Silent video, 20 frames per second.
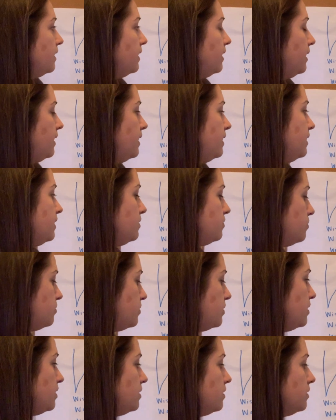And
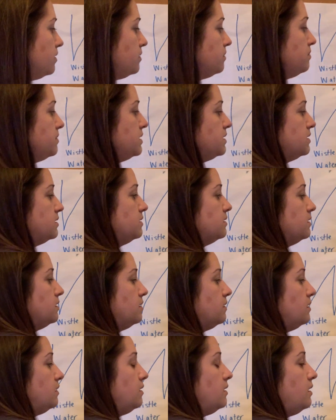worms
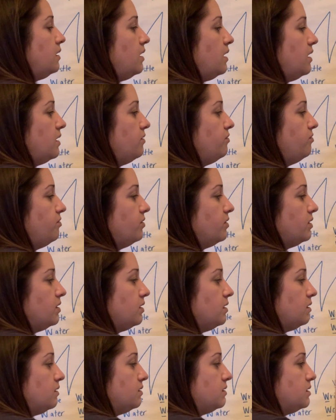love
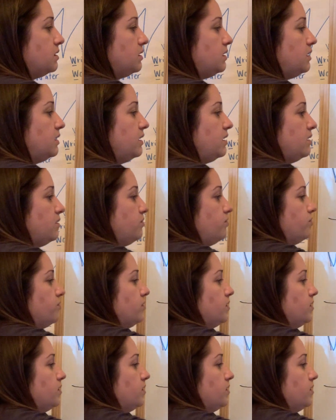to live